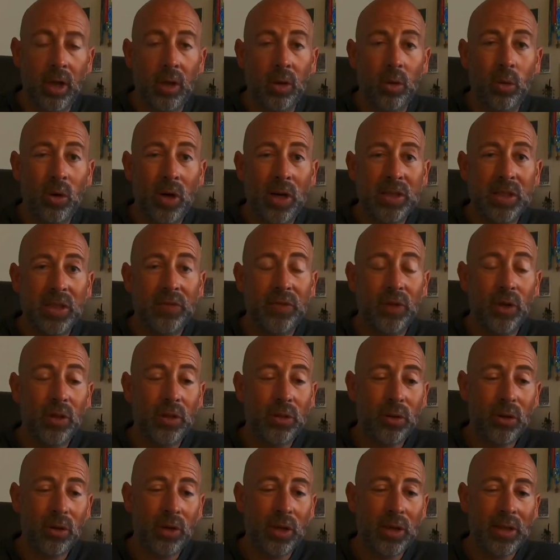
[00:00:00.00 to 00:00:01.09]
Whereas if you're
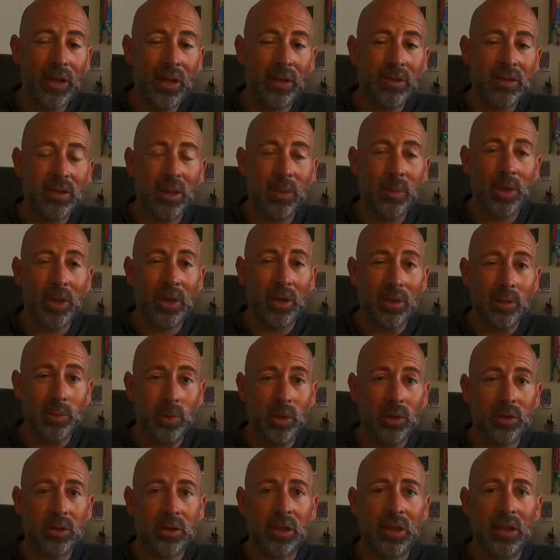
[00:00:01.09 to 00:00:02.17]
throwing down something that's
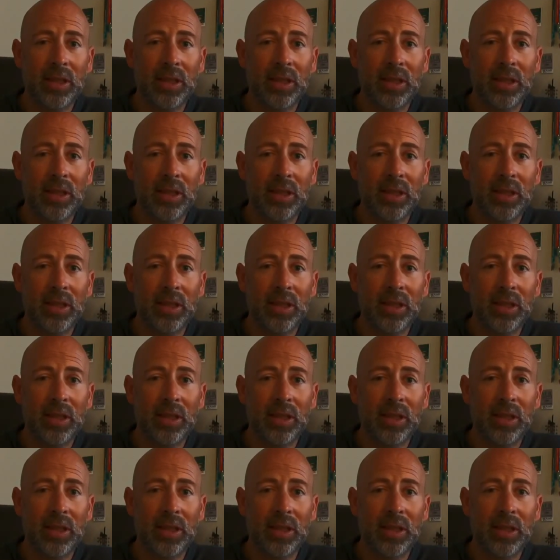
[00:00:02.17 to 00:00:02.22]
supposed to